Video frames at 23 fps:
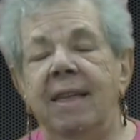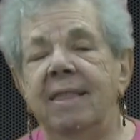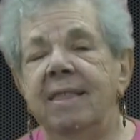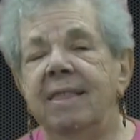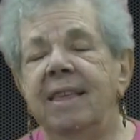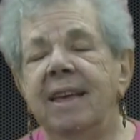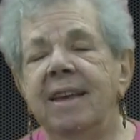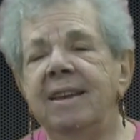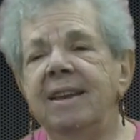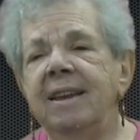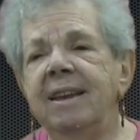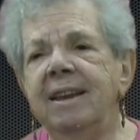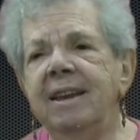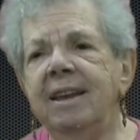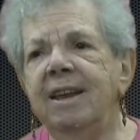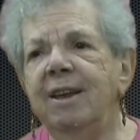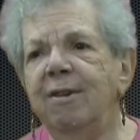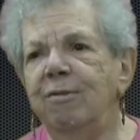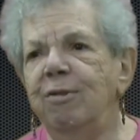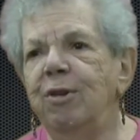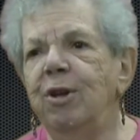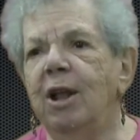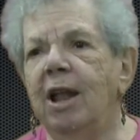They didn't
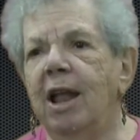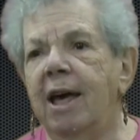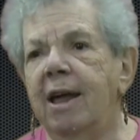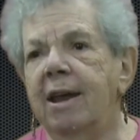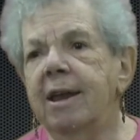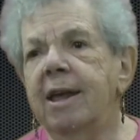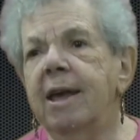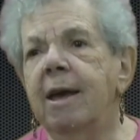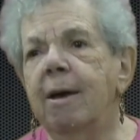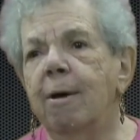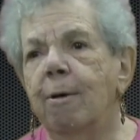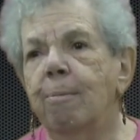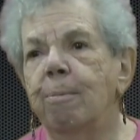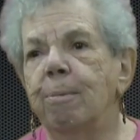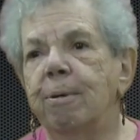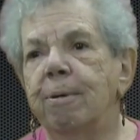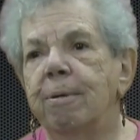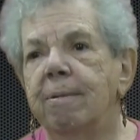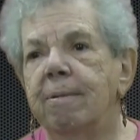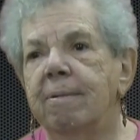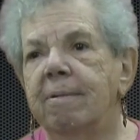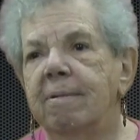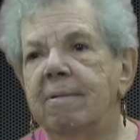give you a lot of help.
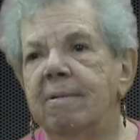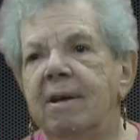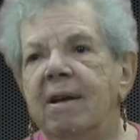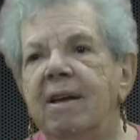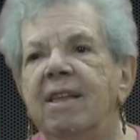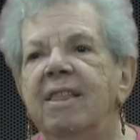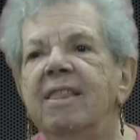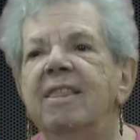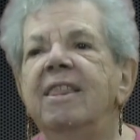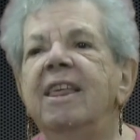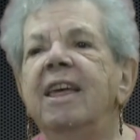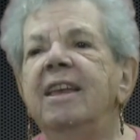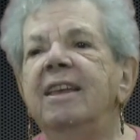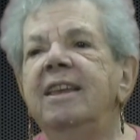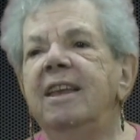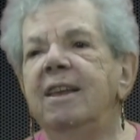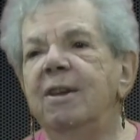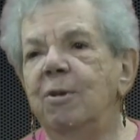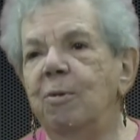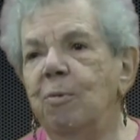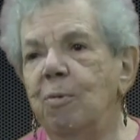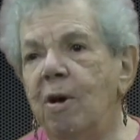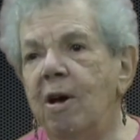They
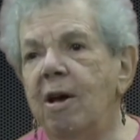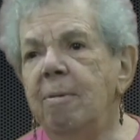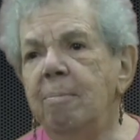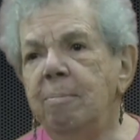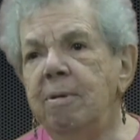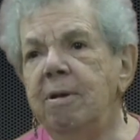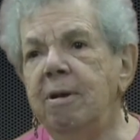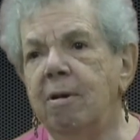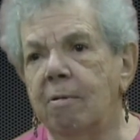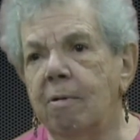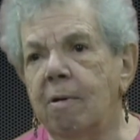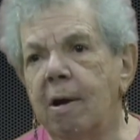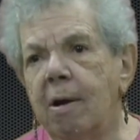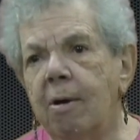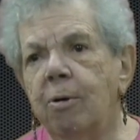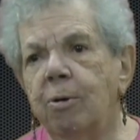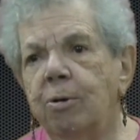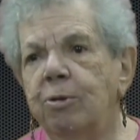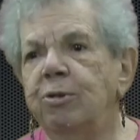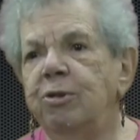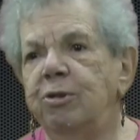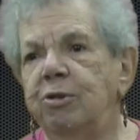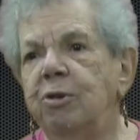didn't want me
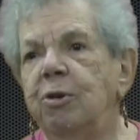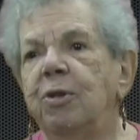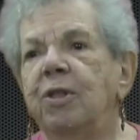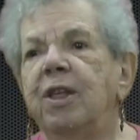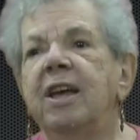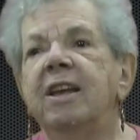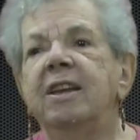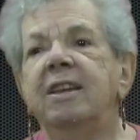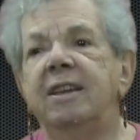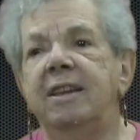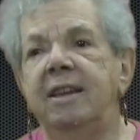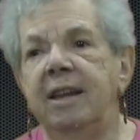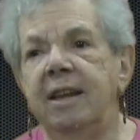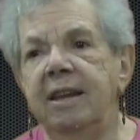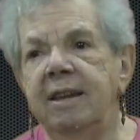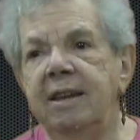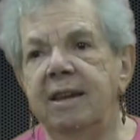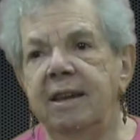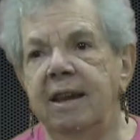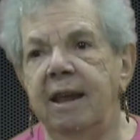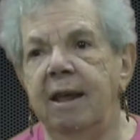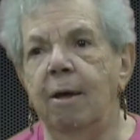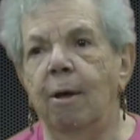around, so they
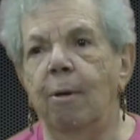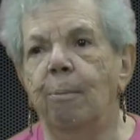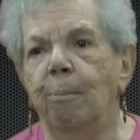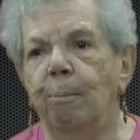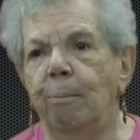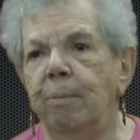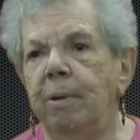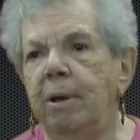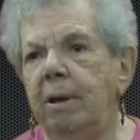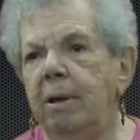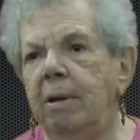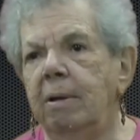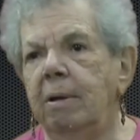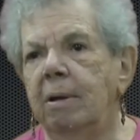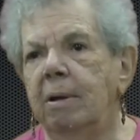didn't help me.